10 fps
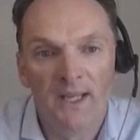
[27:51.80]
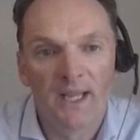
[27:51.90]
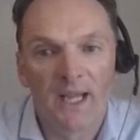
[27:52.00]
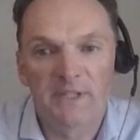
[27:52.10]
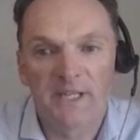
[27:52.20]

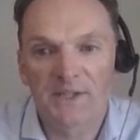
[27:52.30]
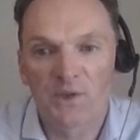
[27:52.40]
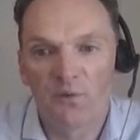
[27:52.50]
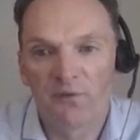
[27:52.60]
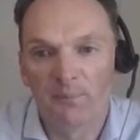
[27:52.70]
So
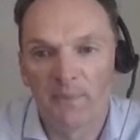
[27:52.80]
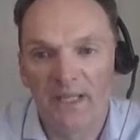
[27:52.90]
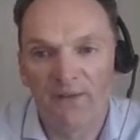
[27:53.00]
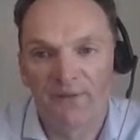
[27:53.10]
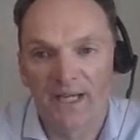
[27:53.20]
that's all from
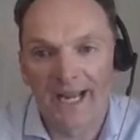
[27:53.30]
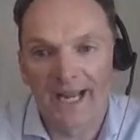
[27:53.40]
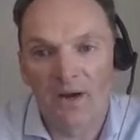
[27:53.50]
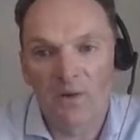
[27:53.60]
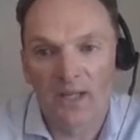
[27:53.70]
me for
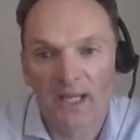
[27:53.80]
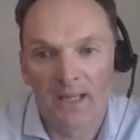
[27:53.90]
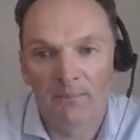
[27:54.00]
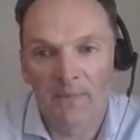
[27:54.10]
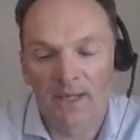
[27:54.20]
now,
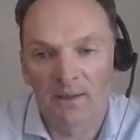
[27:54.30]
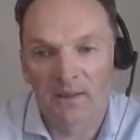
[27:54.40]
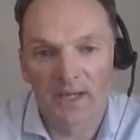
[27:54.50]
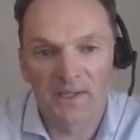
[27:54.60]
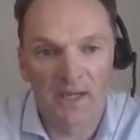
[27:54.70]
and
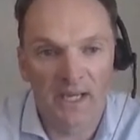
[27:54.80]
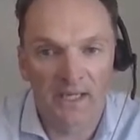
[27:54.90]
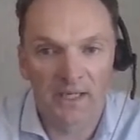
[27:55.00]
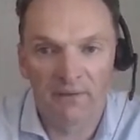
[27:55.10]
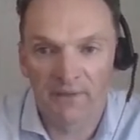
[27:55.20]
I'm going to
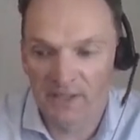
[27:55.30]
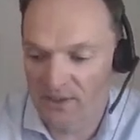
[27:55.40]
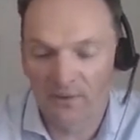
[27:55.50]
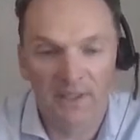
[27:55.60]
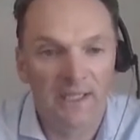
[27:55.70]
hand over
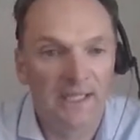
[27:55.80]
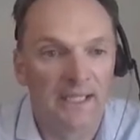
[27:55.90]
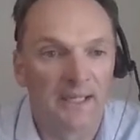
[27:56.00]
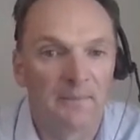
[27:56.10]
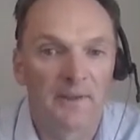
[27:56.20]
to
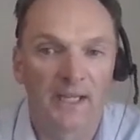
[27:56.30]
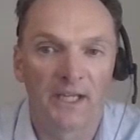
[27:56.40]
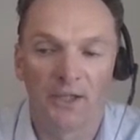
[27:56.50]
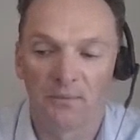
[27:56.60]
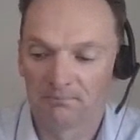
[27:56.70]
Alina. Thank you.